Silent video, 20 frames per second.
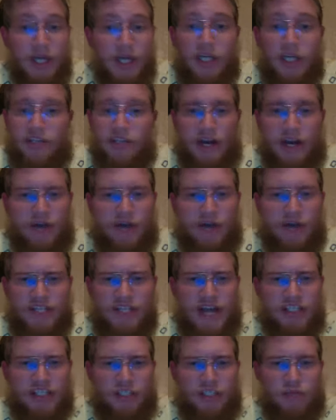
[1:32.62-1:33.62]
Drought does
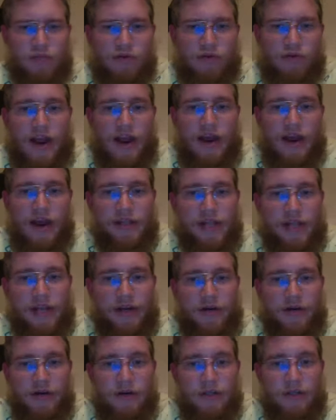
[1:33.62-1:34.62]
not just prey on
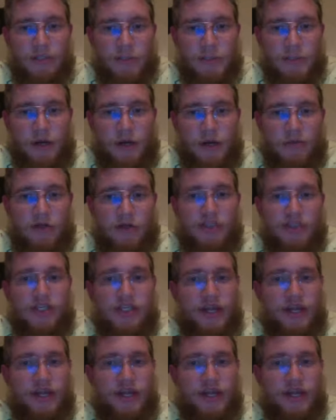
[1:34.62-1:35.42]
landowners and farmers,